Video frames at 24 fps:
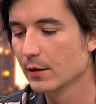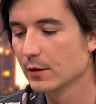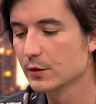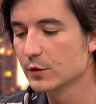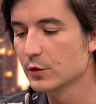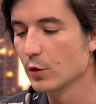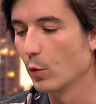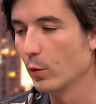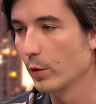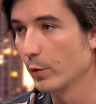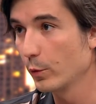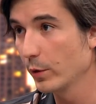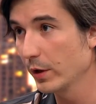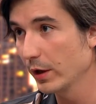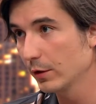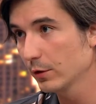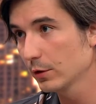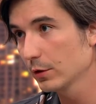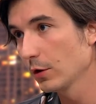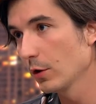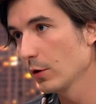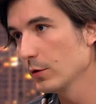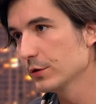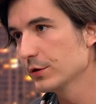So when we
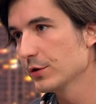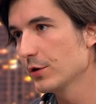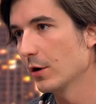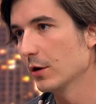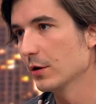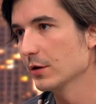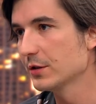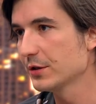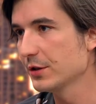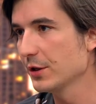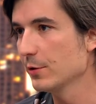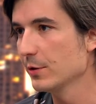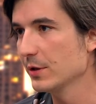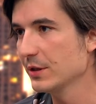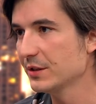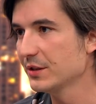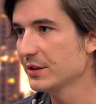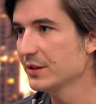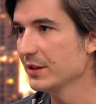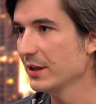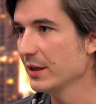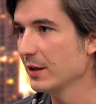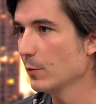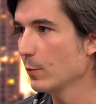closed our Series
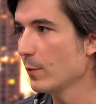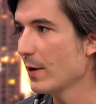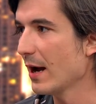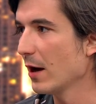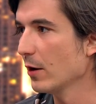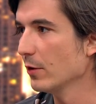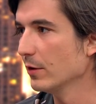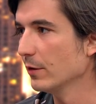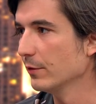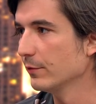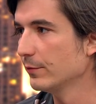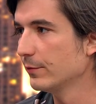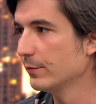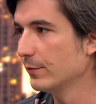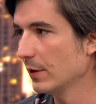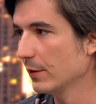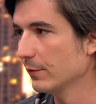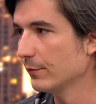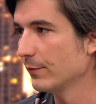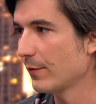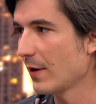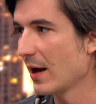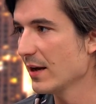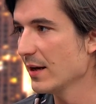C round of
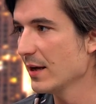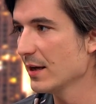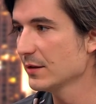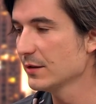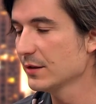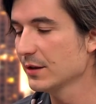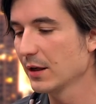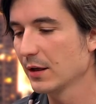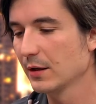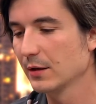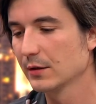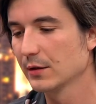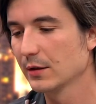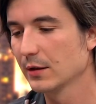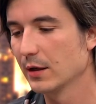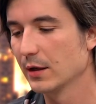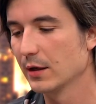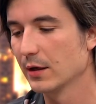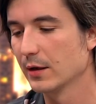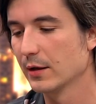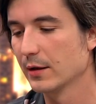financing,